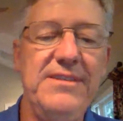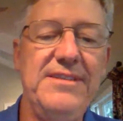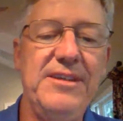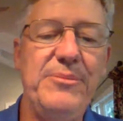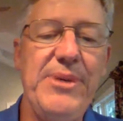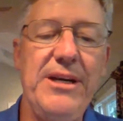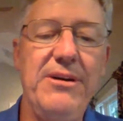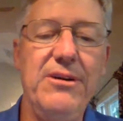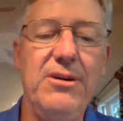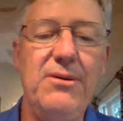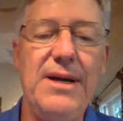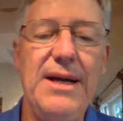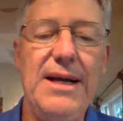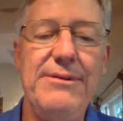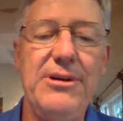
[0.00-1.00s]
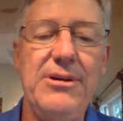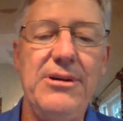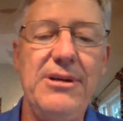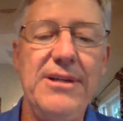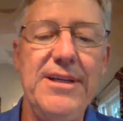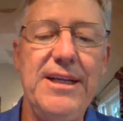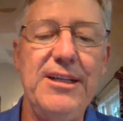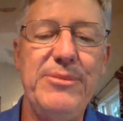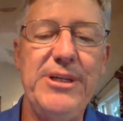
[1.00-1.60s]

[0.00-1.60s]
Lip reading: is it better to arrive early on the